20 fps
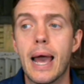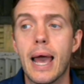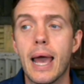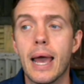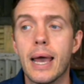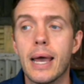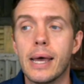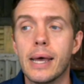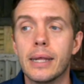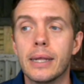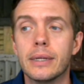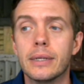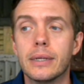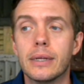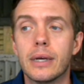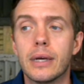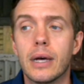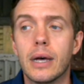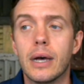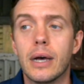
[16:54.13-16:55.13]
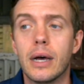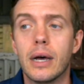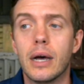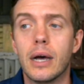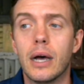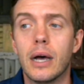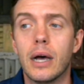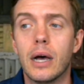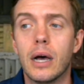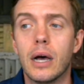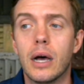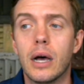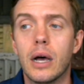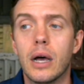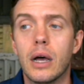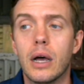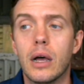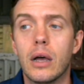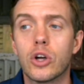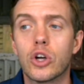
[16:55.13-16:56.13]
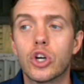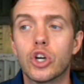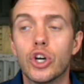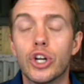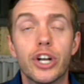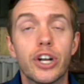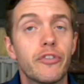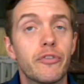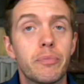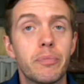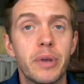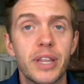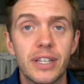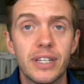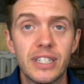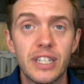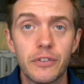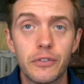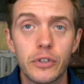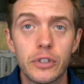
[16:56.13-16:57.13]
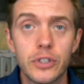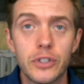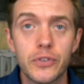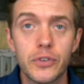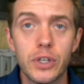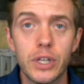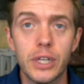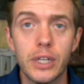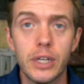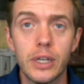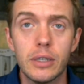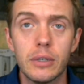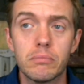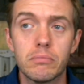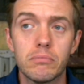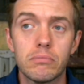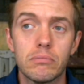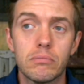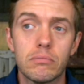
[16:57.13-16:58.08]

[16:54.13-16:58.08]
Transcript: And could it have been the difference for Nina?